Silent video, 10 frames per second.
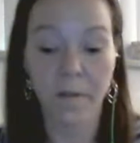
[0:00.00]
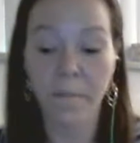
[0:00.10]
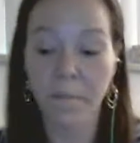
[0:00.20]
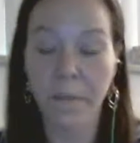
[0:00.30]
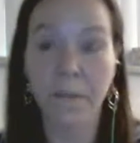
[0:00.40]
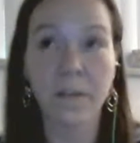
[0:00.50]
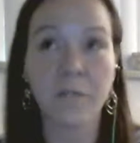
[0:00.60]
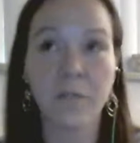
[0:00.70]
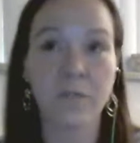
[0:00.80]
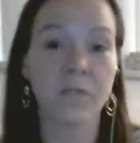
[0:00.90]
the
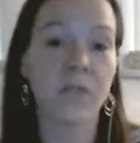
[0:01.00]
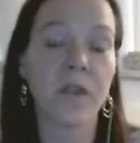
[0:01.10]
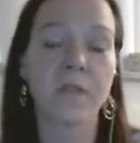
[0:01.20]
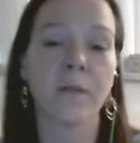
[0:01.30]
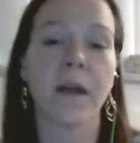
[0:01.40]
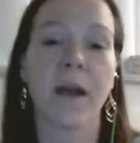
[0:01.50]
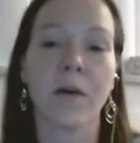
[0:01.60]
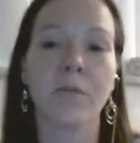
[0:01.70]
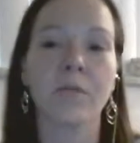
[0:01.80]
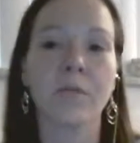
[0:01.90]
difference in faith in my
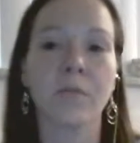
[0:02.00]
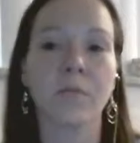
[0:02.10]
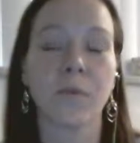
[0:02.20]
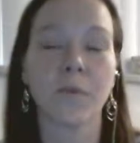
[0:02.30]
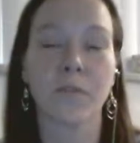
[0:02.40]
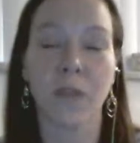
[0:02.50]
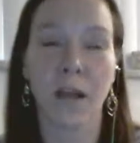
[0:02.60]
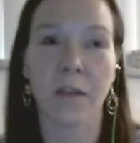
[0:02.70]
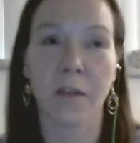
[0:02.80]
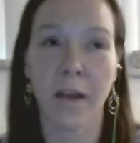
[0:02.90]
house with her
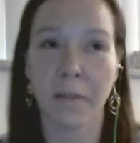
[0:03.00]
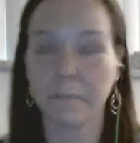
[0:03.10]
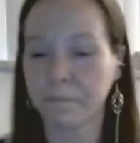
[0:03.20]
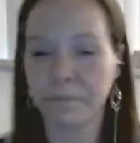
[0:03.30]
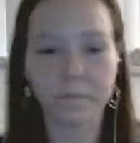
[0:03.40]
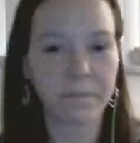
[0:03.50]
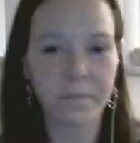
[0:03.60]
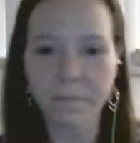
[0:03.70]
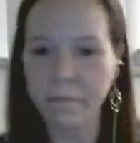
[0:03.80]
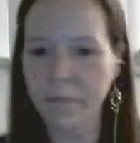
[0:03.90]
dad and I,
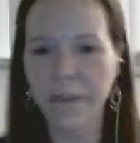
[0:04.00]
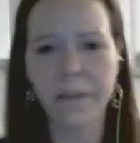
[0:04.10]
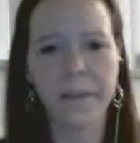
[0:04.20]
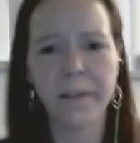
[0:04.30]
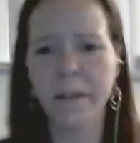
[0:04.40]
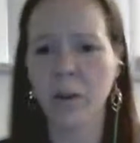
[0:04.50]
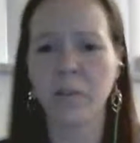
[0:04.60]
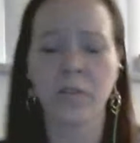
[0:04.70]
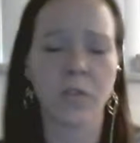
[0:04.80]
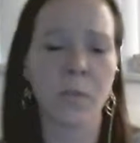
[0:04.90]
it
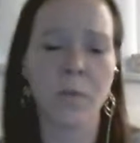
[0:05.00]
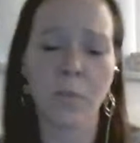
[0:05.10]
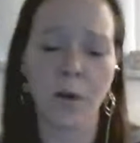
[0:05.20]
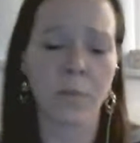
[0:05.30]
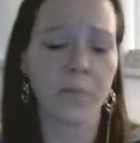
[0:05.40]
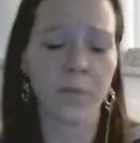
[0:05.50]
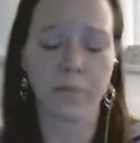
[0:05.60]
caused so many problems.